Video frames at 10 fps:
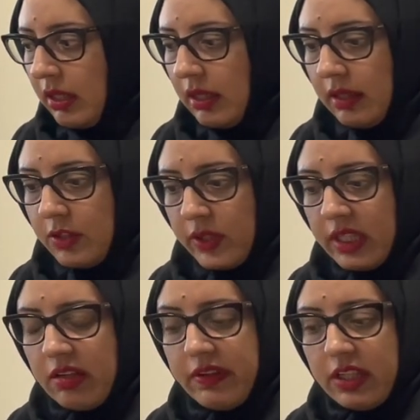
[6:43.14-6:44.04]
You can
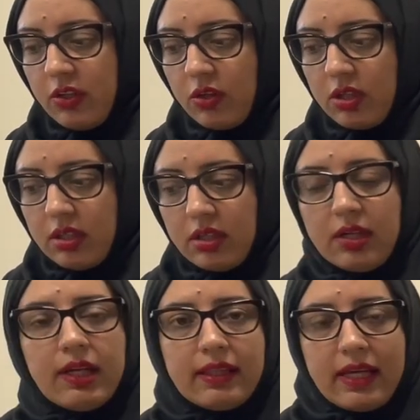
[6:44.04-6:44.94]
give in your
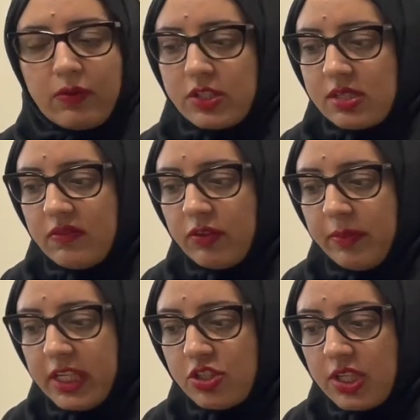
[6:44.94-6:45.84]
languages
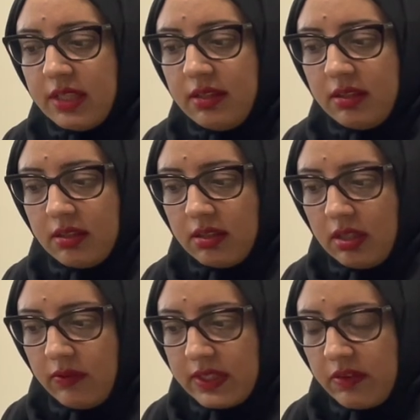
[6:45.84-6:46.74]
information,
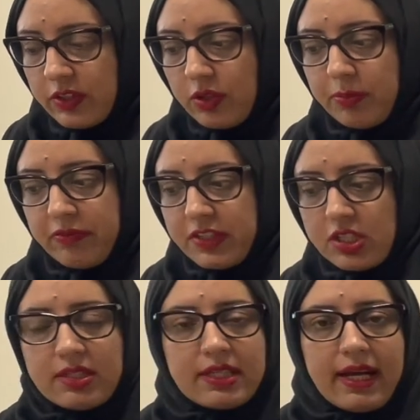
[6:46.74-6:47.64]
whatever you're
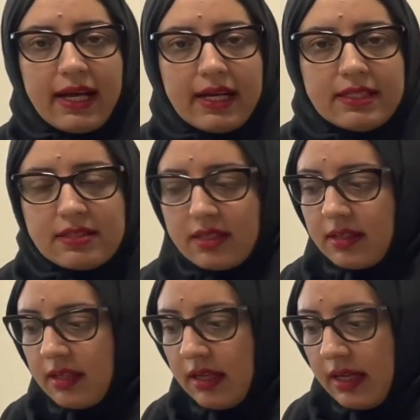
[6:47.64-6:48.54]
proficient at,
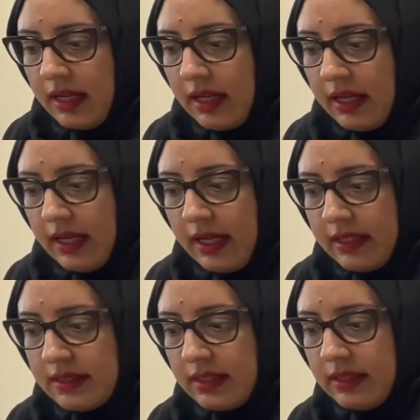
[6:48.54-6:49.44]

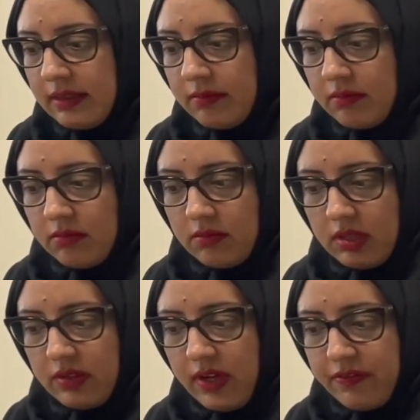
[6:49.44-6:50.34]
and
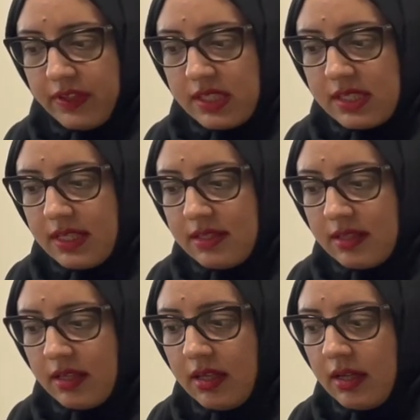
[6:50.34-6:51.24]
references.
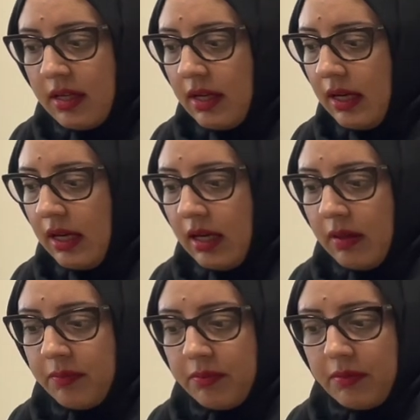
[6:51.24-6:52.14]

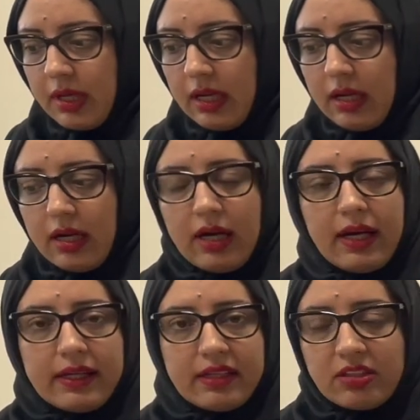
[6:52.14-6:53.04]
I
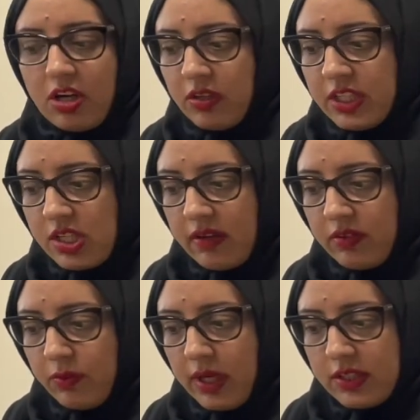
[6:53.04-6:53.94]
encourage
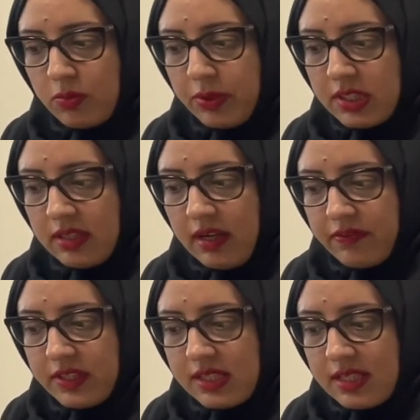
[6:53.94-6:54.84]
everyone to put in
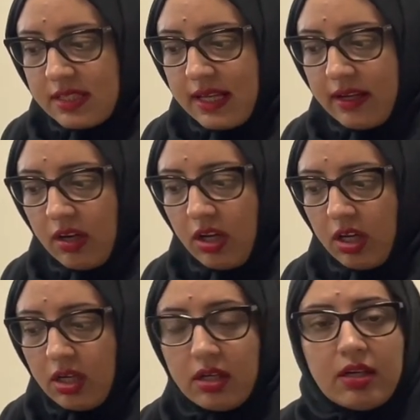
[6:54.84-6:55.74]
references that are